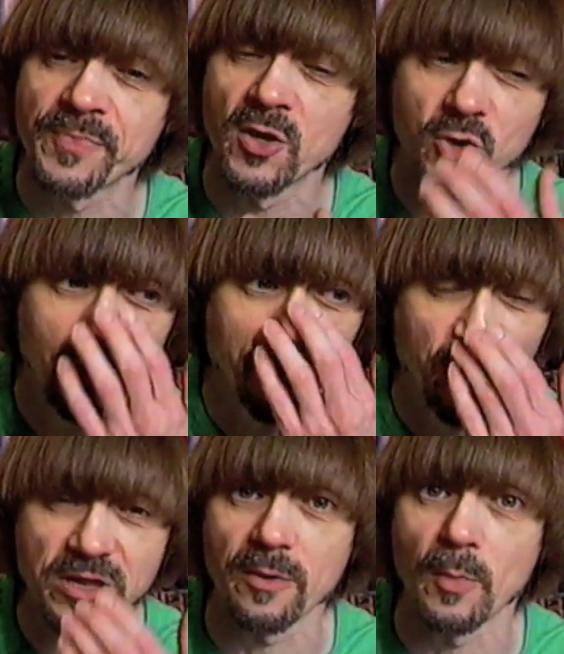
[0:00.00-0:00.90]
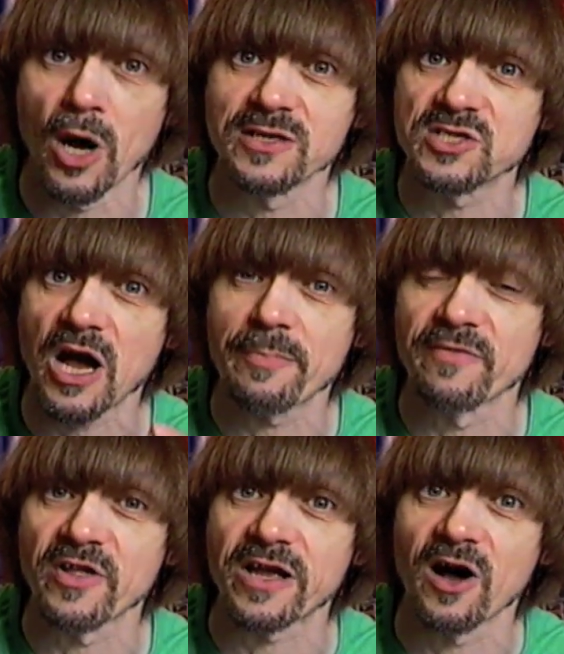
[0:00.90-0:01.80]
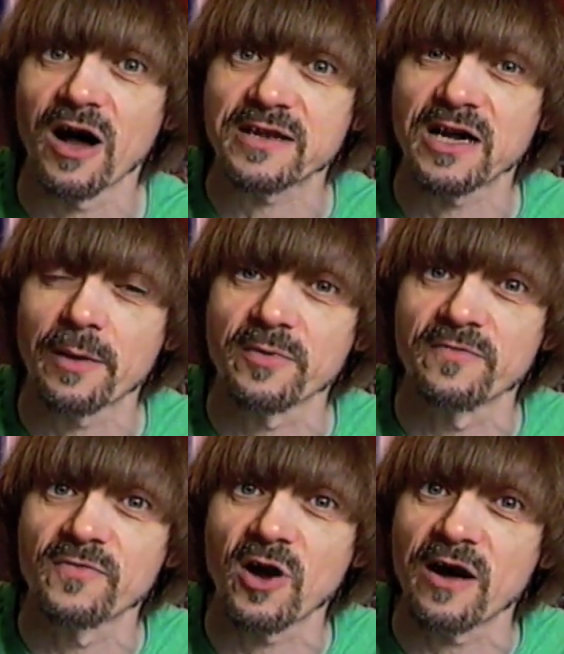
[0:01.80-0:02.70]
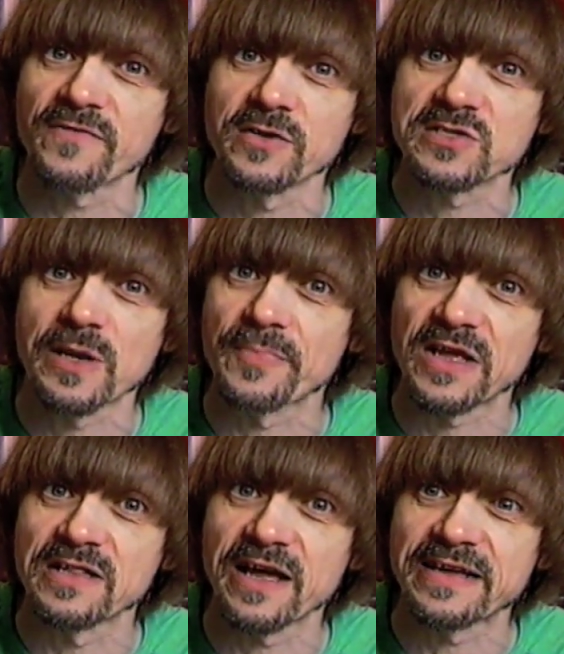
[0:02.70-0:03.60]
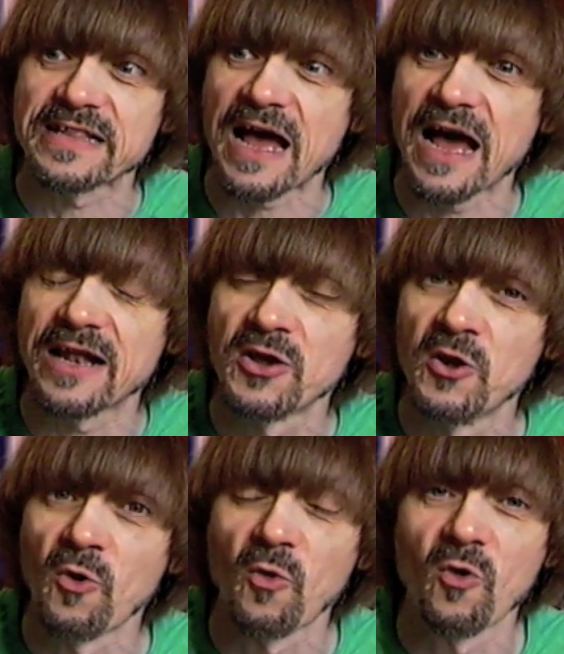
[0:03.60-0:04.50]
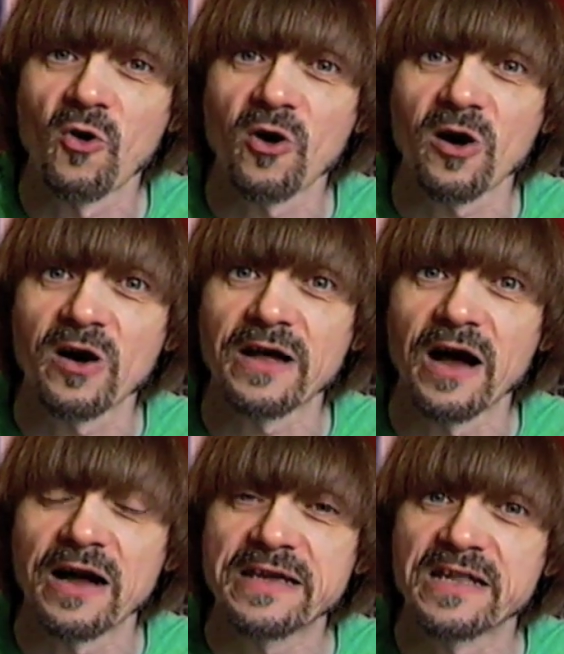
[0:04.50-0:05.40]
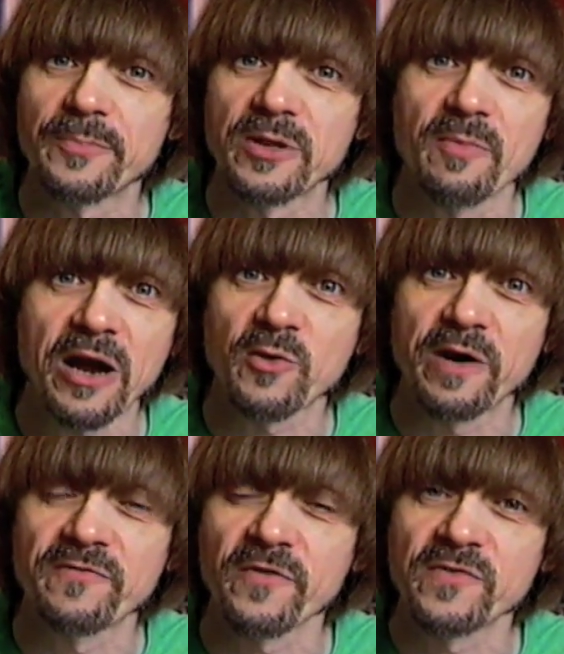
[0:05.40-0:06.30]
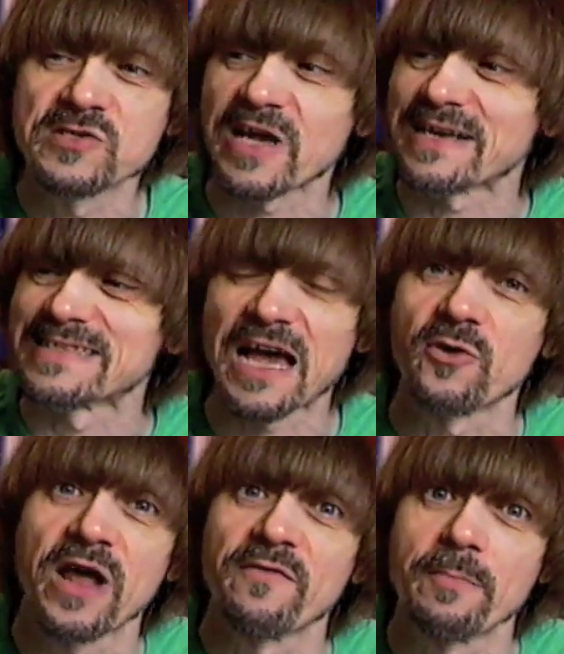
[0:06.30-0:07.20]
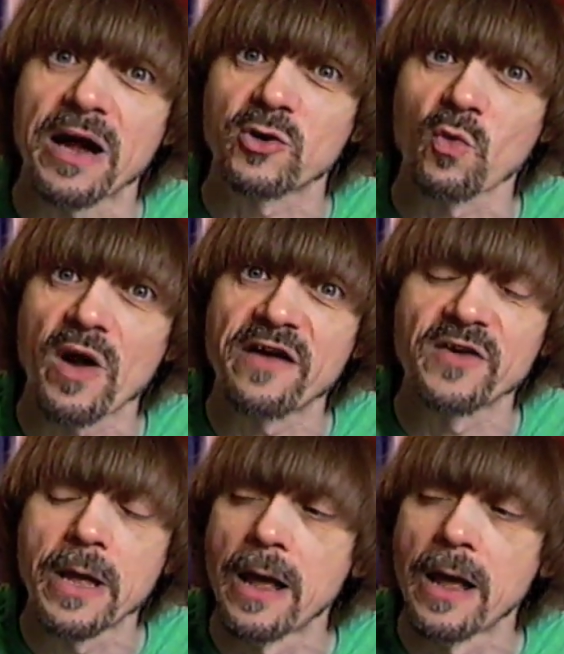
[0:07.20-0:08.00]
You could put them on top of like a hot cup of coffee or something like that. Or heat it up in the microwave for a few seconds. I don't have a microwave.